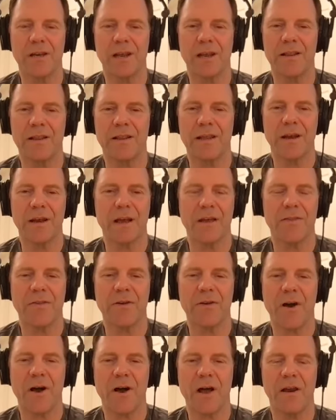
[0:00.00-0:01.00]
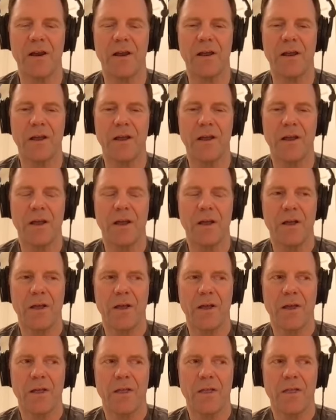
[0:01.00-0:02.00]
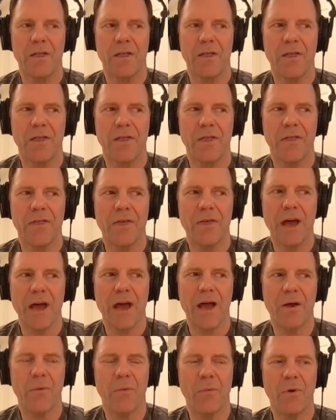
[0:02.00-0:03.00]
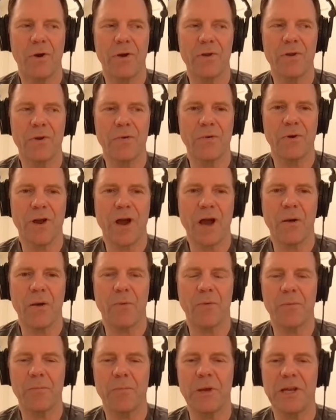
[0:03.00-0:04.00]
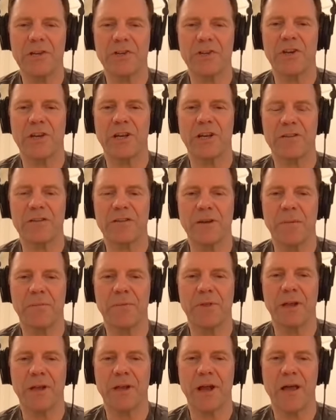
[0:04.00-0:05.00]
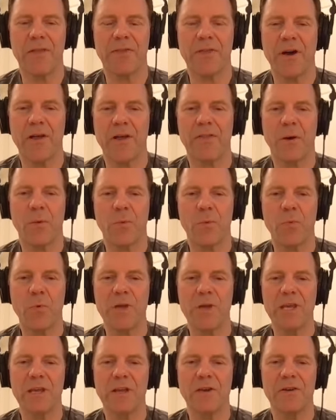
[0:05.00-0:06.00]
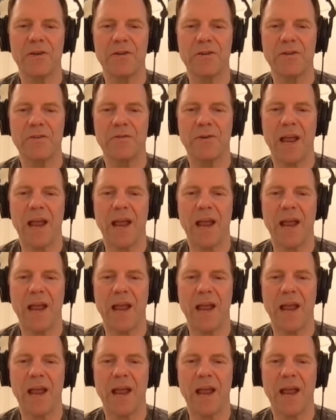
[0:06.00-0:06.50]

And then I thought that when you and I were pitching something, I thought that we could do